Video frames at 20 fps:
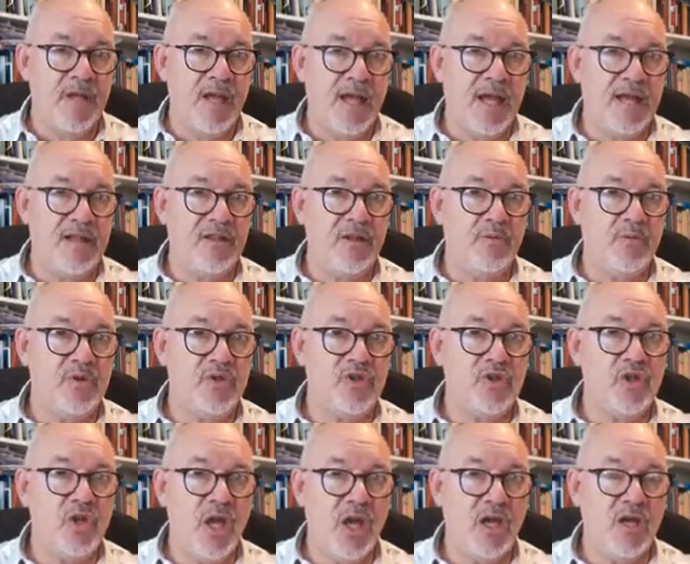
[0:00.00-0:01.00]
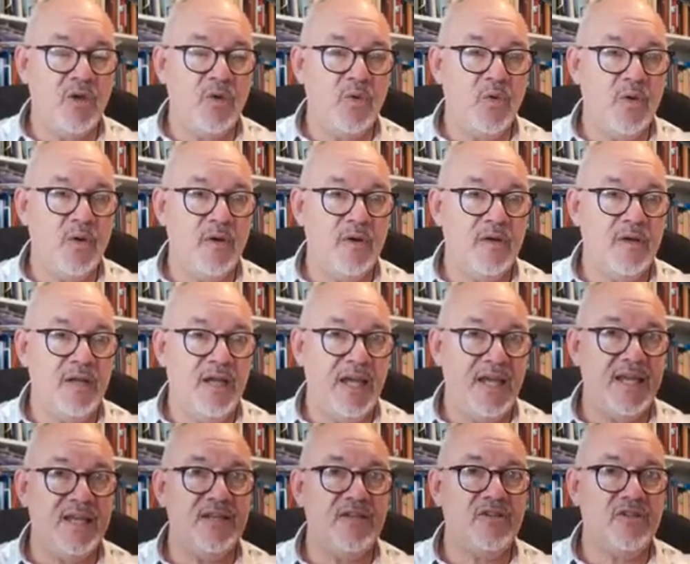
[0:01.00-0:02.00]
and there was no
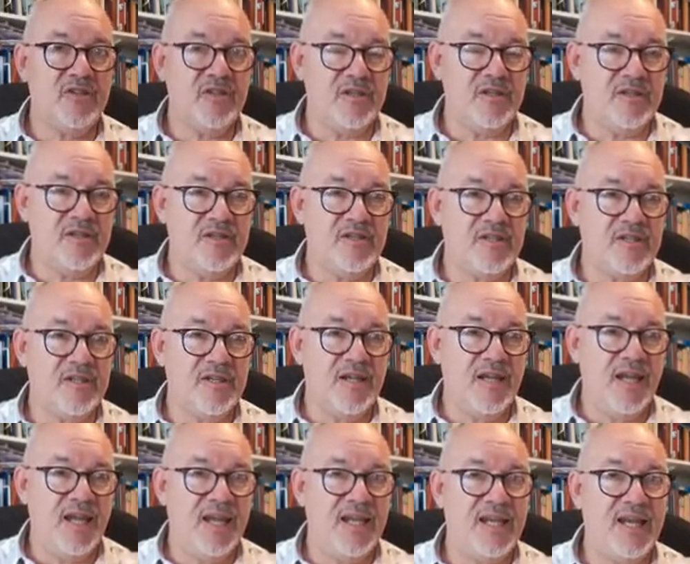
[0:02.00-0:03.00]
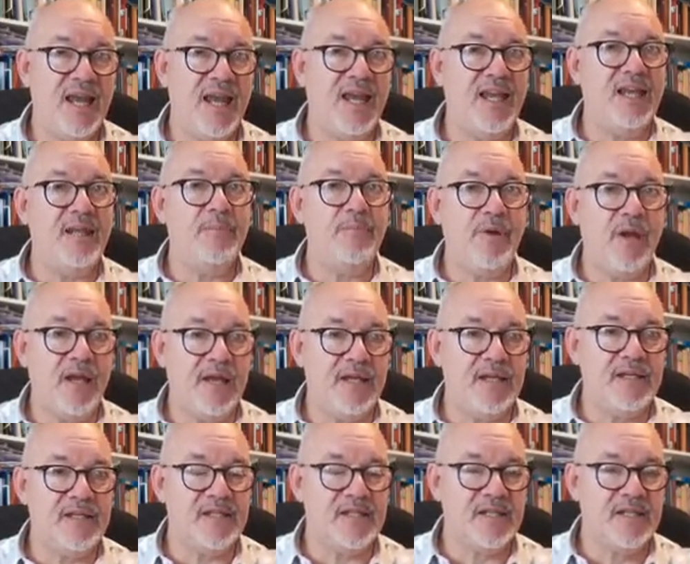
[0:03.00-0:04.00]
instance in any
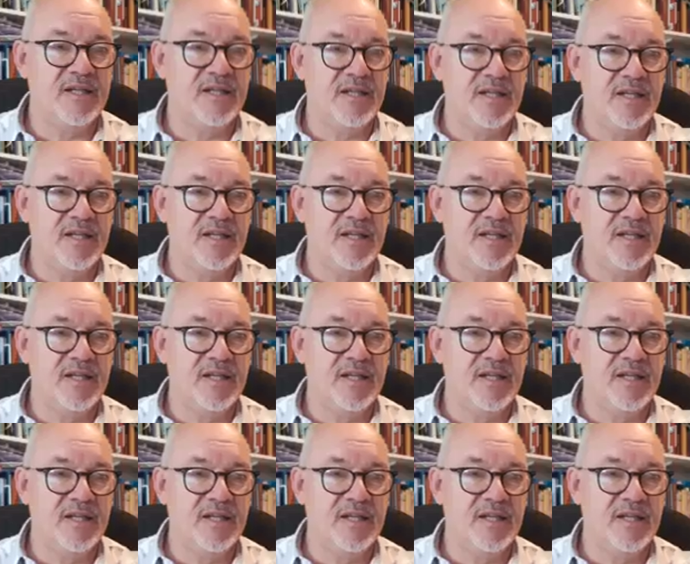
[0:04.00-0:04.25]
place